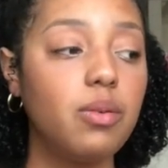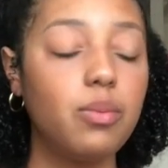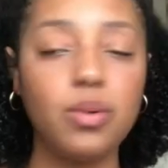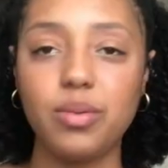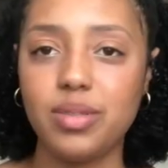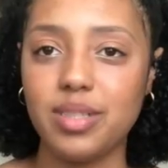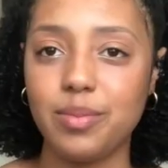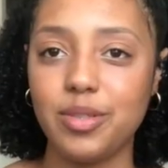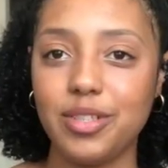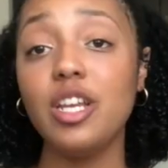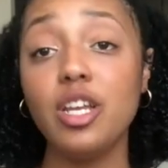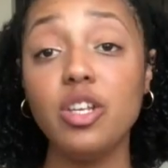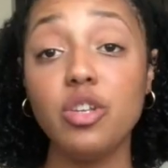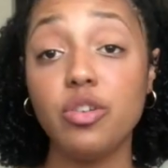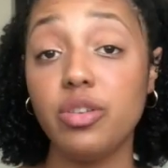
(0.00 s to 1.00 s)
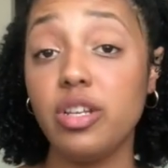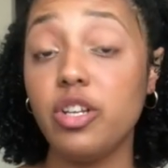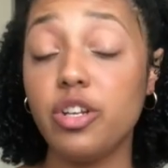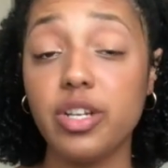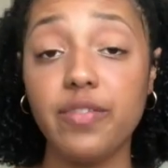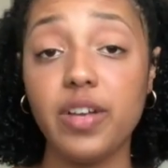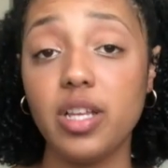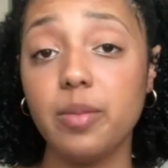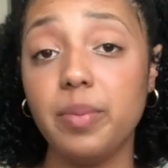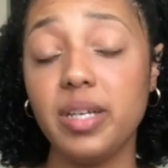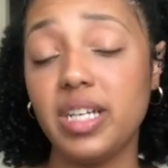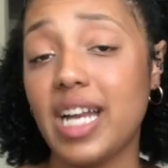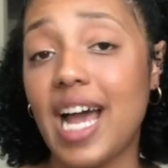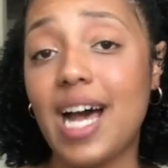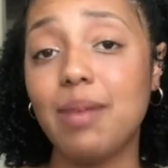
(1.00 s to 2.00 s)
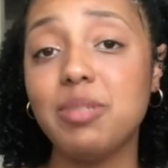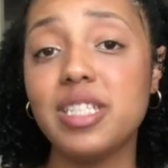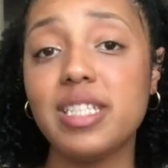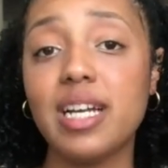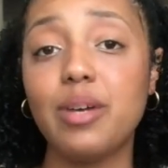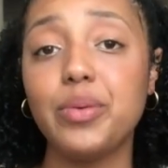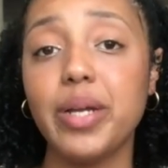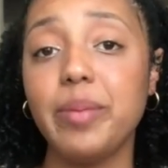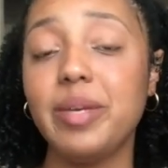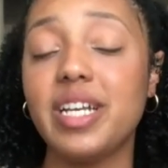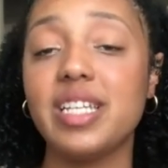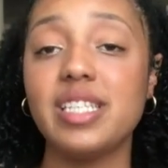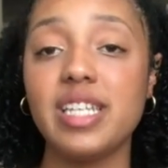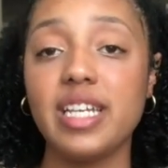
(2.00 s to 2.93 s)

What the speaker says: what was number 2? You're developing good habits that way, because